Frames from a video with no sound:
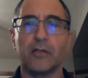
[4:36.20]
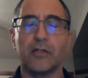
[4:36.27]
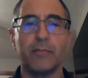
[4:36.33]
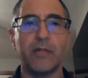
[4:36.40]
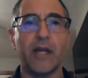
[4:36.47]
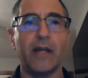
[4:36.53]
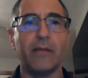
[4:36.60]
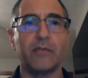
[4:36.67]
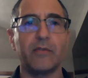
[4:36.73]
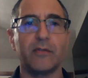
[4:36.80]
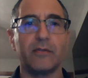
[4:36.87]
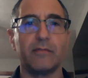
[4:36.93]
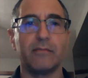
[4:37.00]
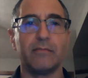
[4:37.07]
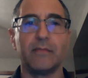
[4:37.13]

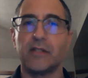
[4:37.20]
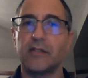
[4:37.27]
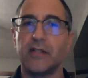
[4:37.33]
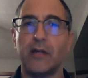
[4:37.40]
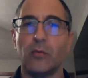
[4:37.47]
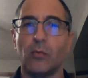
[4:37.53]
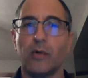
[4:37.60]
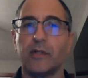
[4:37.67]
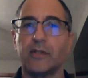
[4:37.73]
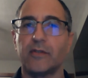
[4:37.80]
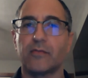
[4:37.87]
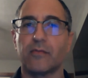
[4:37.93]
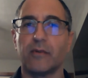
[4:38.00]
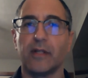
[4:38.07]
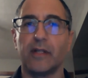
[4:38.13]
sometimes dissent
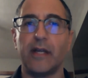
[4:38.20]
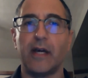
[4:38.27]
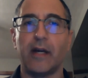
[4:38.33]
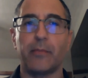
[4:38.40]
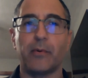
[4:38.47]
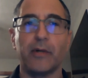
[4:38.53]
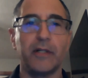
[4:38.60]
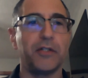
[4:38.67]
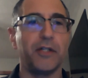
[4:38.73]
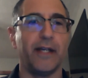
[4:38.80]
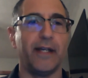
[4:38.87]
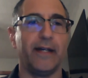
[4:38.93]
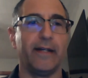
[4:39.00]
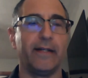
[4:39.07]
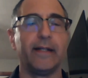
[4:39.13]
was really not
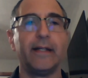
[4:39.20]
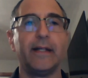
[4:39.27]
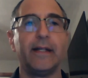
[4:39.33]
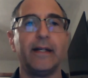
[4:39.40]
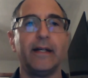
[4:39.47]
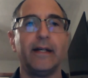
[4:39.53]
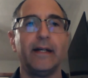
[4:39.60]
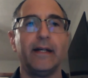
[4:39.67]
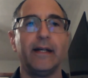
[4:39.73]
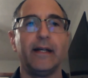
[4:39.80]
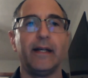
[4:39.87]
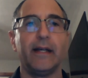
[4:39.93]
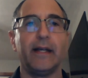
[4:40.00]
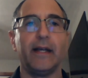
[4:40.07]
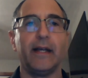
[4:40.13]
appreciated.
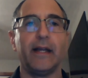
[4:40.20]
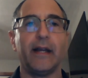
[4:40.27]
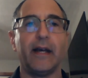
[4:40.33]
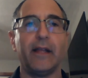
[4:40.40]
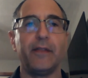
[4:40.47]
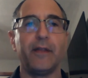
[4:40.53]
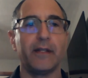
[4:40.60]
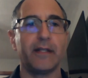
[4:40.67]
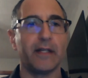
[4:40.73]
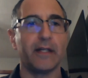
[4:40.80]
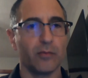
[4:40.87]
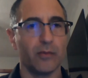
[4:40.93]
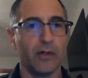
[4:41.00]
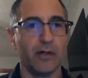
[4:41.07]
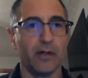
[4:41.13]
And I think
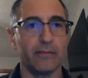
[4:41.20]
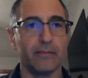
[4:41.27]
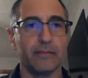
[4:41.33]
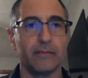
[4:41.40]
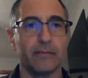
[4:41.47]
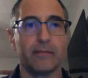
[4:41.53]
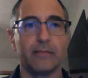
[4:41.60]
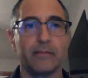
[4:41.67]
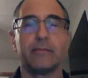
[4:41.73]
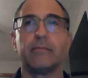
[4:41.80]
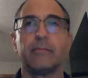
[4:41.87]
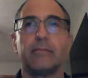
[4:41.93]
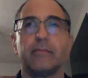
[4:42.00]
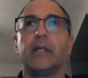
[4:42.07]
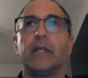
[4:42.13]
that's wrong.
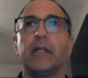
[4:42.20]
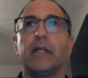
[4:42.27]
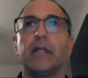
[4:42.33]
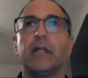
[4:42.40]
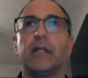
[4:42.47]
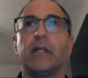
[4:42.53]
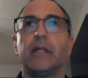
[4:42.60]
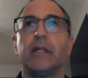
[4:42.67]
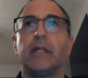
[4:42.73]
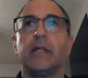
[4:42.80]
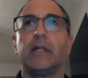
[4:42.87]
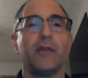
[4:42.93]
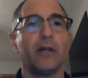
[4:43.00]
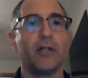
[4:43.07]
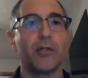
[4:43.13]
Because
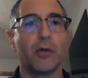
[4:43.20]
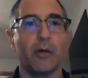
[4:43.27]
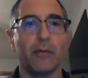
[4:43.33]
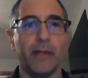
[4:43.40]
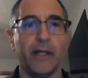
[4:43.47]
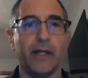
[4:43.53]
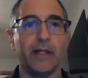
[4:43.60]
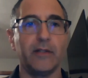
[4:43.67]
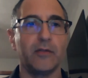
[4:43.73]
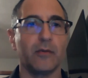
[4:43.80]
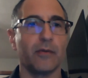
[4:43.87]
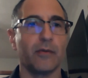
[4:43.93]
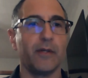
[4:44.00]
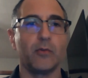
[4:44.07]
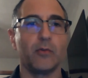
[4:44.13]
you would see these very short
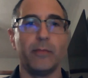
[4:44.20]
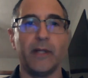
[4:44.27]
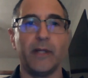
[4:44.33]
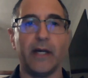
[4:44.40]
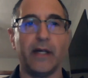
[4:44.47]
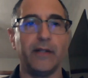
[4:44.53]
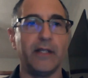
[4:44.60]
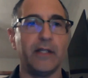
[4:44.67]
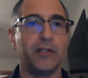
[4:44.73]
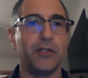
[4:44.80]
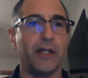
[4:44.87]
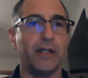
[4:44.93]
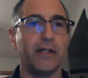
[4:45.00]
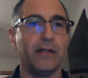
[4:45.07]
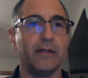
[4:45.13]
meetings where things would be on the
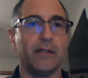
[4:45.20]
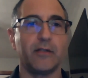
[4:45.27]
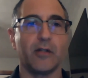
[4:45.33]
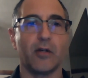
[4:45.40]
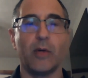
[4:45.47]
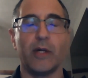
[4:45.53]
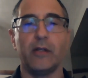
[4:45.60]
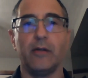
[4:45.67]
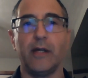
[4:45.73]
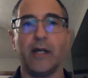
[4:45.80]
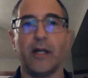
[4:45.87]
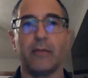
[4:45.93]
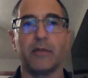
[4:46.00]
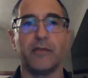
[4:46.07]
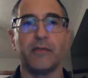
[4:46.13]
agenda, it's a quick
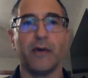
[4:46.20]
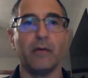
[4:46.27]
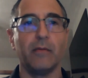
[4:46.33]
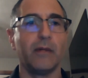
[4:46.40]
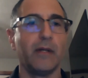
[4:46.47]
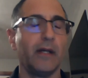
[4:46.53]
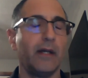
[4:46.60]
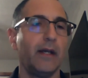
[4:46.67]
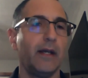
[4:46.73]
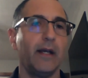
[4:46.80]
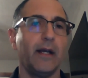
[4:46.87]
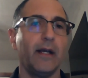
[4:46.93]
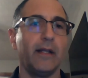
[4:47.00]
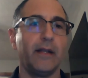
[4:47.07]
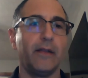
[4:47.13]
unanimous vote,
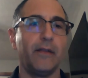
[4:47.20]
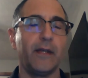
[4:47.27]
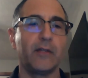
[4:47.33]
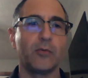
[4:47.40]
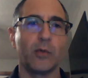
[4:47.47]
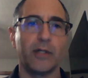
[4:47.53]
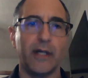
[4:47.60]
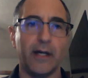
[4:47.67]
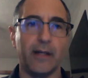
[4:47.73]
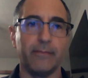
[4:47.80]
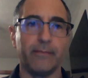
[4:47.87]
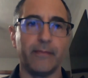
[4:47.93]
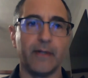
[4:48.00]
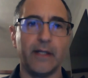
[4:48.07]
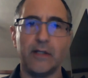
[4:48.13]
and then things were
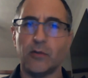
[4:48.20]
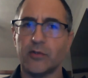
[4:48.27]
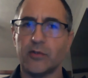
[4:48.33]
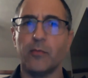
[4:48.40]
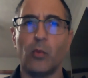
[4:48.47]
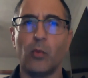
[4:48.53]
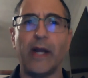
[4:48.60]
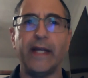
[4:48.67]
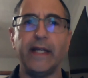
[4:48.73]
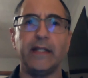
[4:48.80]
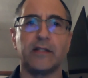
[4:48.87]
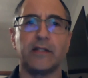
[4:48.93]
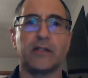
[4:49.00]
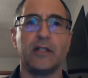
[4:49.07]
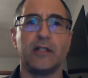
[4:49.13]
done. And these are some weighty
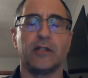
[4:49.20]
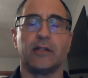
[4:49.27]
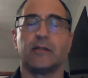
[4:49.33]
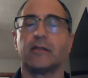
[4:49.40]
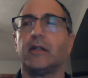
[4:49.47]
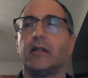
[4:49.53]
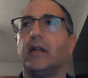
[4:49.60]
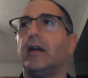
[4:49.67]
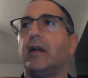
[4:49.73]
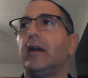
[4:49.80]
decisions.